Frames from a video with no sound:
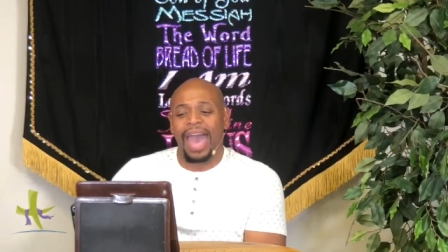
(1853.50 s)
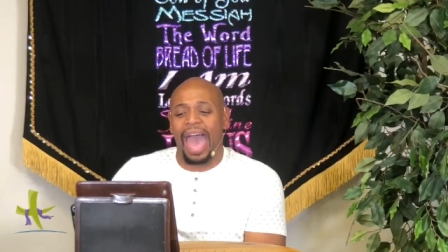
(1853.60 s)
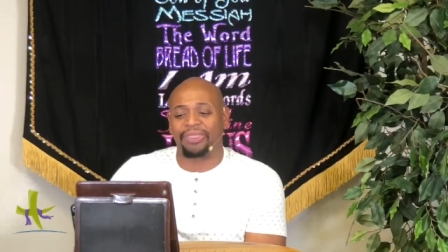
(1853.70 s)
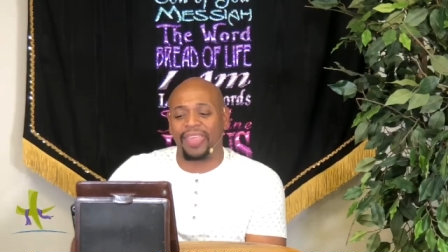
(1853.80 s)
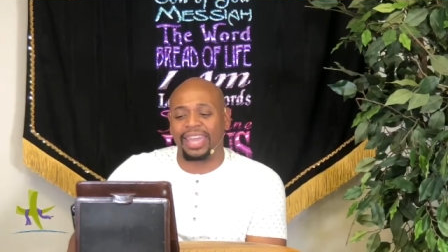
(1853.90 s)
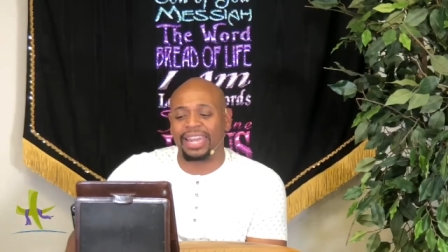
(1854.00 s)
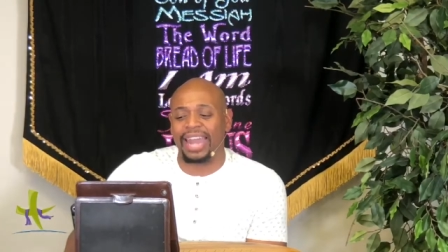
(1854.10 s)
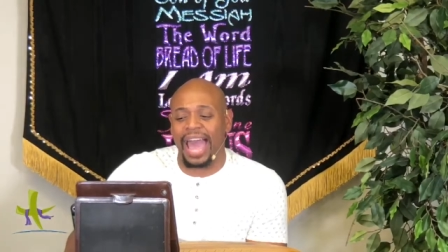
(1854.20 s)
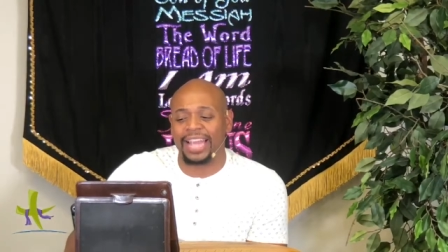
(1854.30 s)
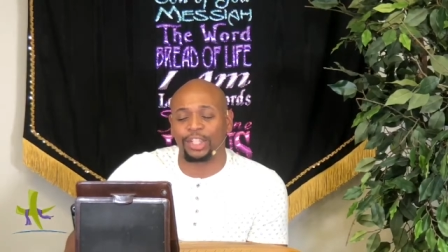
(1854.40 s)
I think
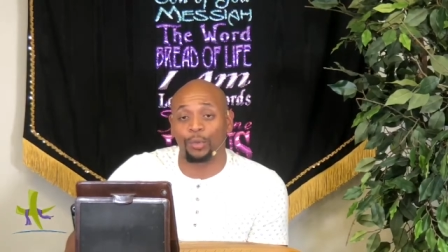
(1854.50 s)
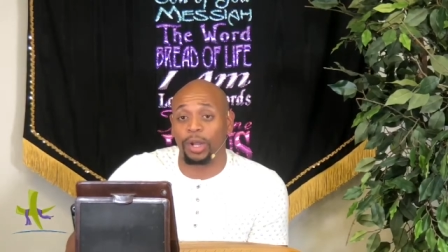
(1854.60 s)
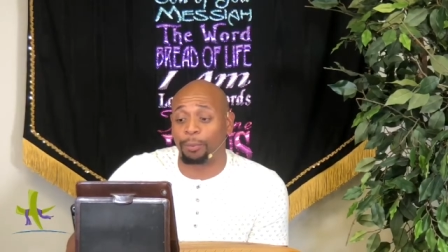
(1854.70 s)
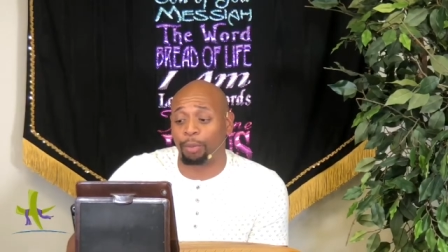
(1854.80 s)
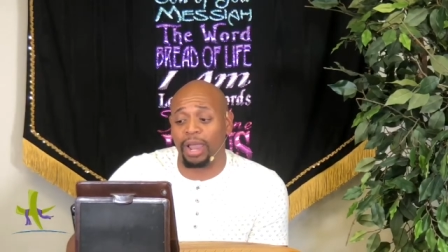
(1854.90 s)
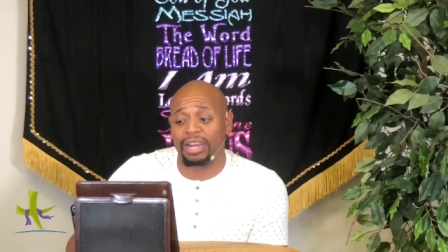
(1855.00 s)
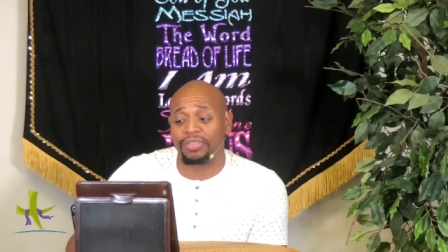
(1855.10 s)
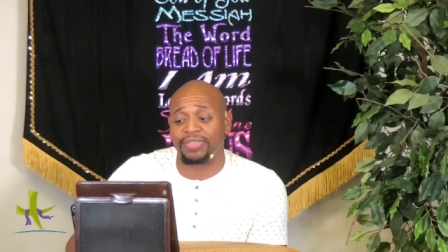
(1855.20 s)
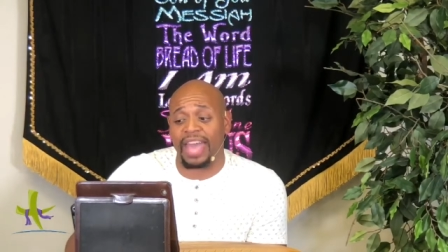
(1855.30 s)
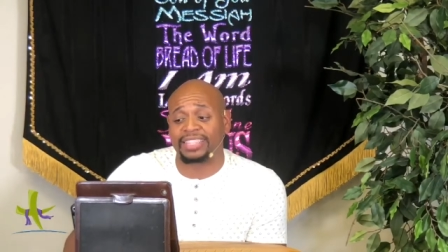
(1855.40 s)
Elijah would have prayed
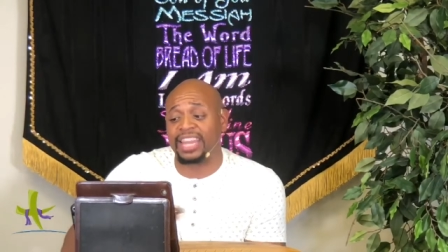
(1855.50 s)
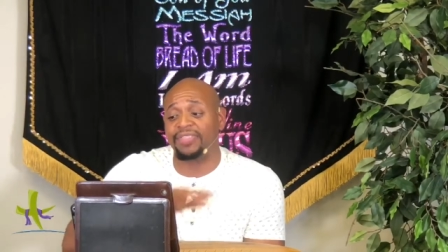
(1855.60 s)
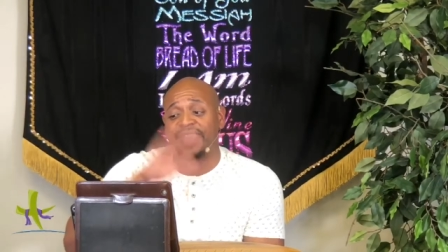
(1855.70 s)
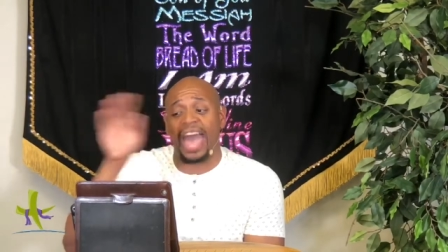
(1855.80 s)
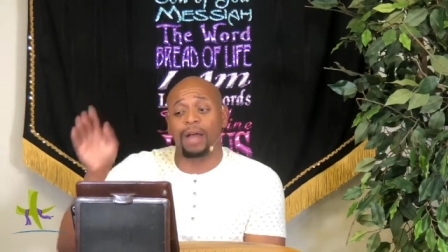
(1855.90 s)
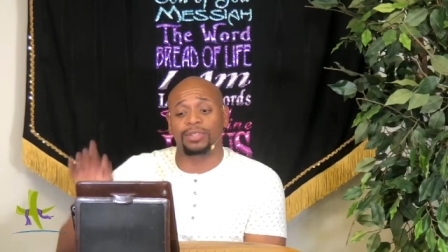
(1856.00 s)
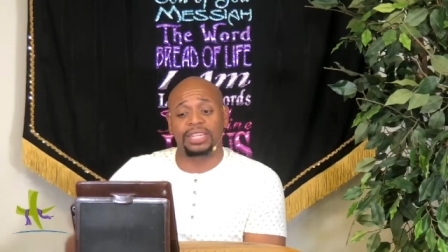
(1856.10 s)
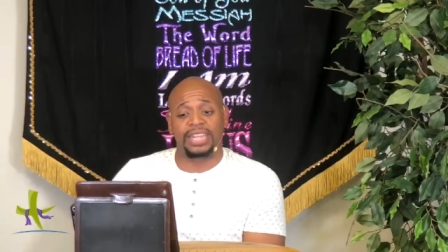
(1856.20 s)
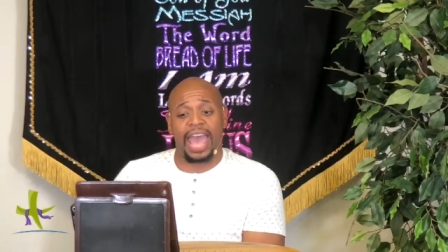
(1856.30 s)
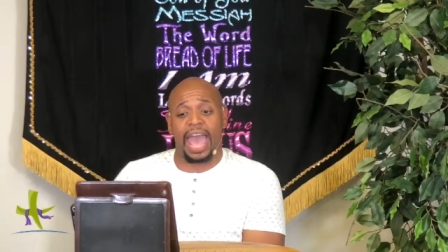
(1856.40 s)

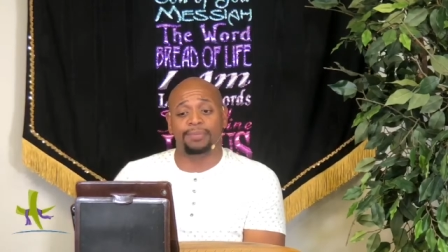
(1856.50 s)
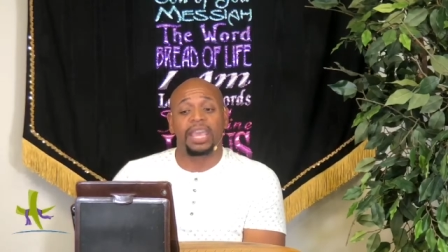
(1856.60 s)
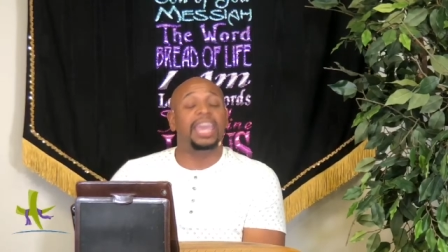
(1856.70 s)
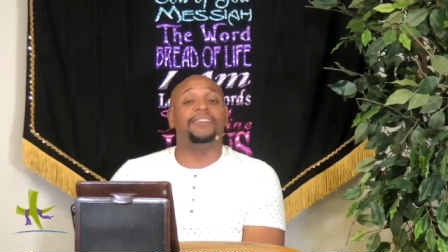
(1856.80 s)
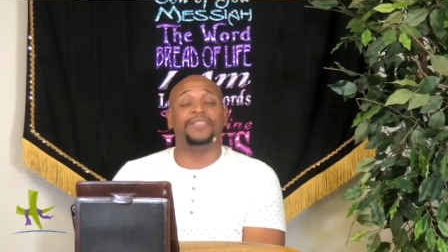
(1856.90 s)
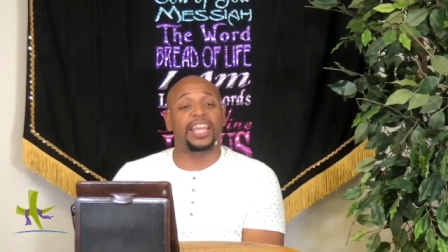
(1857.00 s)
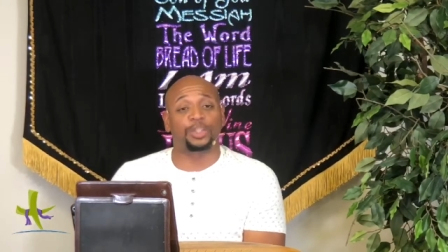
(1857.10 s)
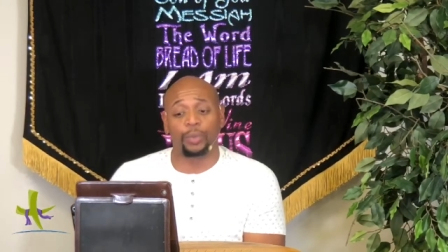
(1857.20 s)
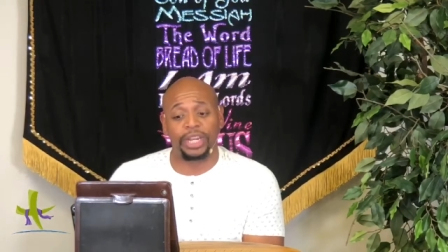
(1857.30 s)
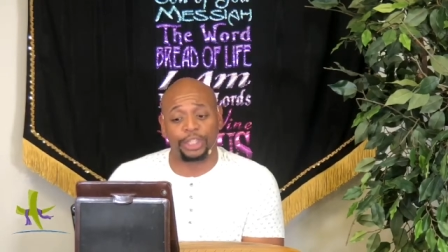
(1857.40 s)
10,000 times if that's
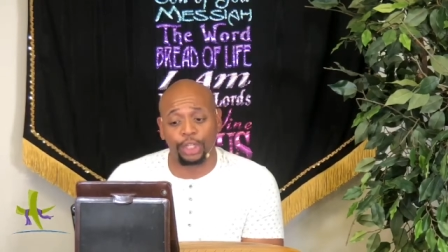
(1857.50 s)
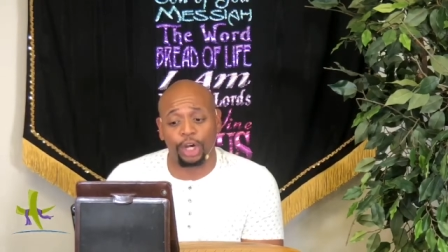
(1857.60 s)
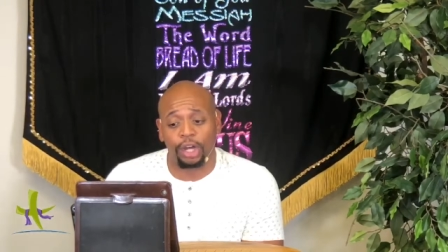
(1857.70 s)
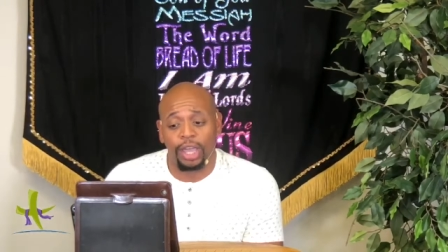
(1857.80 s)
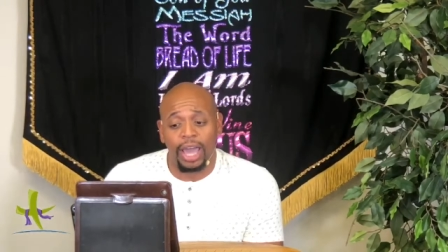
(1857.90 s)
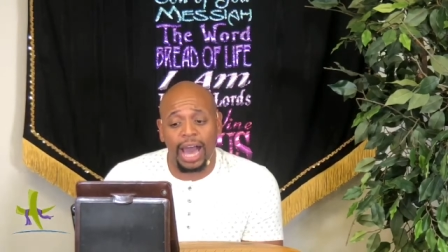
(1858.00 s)
what it took.